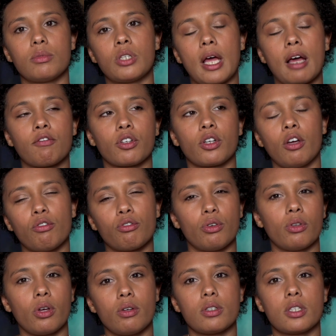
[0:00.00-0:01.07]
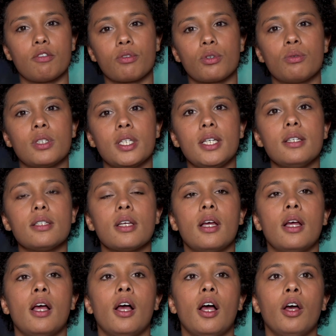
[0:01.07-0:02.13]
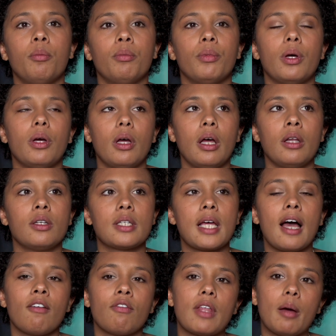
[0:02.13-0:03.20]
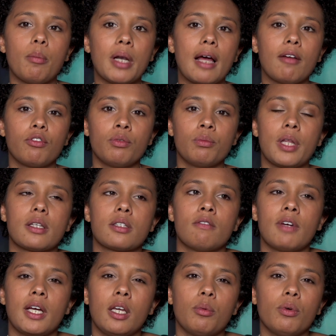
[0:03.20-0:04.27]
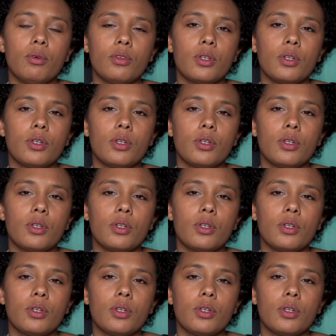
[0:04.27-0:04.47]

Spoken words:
to have to go through those difficulties, and have that platform that's available.